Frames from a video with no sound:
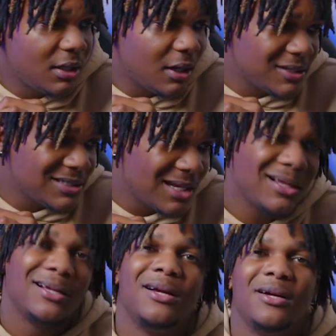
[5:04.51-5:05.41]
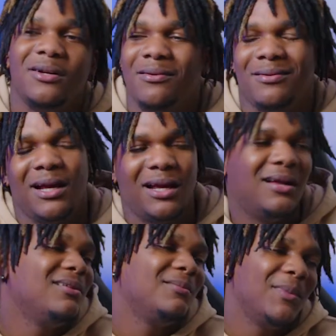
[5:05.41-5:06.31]
and I was like,
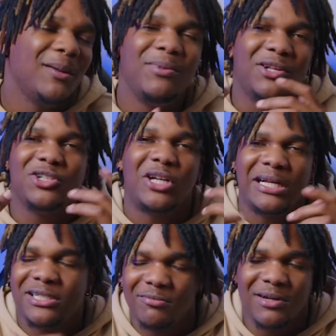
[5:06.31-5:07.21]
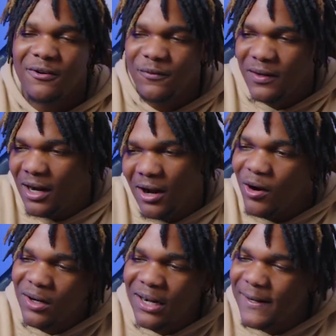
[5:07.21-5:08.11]
okay, maybe you're just trying something different. And I
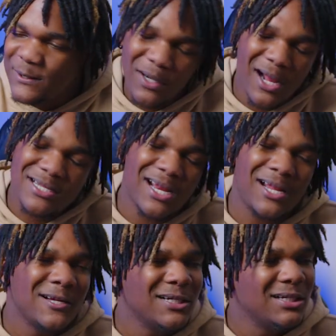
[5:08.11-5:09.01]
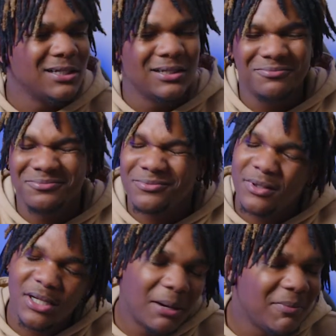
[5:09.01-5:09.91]
heard the next one, I was like,
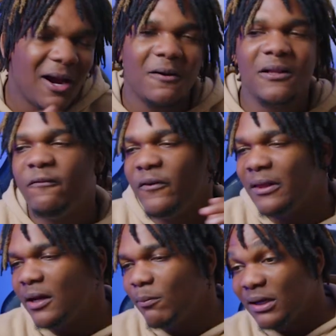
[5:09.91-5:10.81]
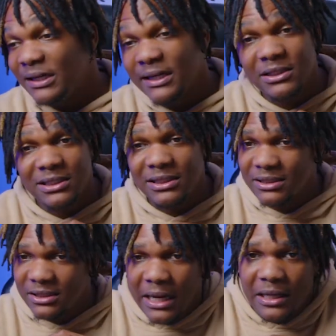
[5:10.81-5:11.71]
I'm not really feeling it. But this
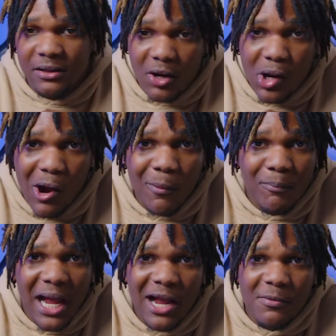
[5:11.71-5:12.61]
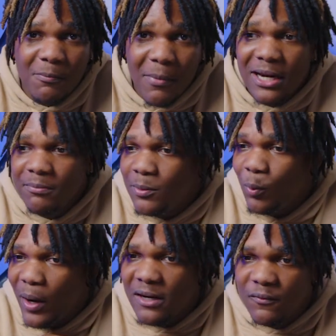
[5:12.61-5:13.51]
is like the comeback, man, I've
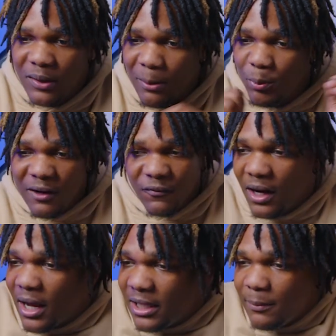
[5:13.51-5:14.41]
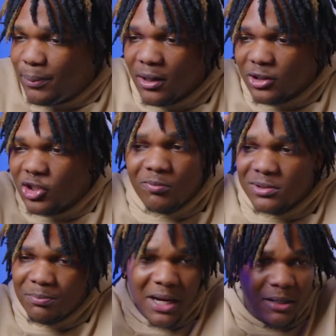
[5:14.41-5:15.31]
been waiting for. I'm waiting for like an E P or
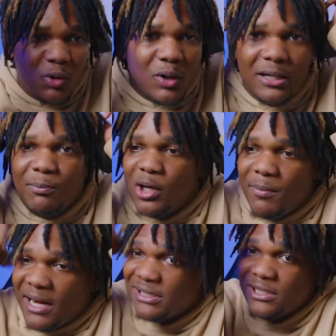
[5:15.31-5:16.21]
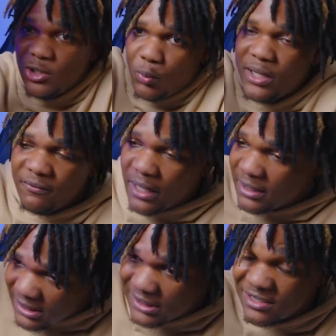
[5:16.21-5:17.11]
something. So man, I know that Burna Bandz is still with it.
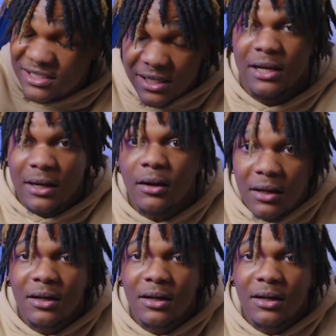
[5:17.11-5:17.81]
Like, this is sick.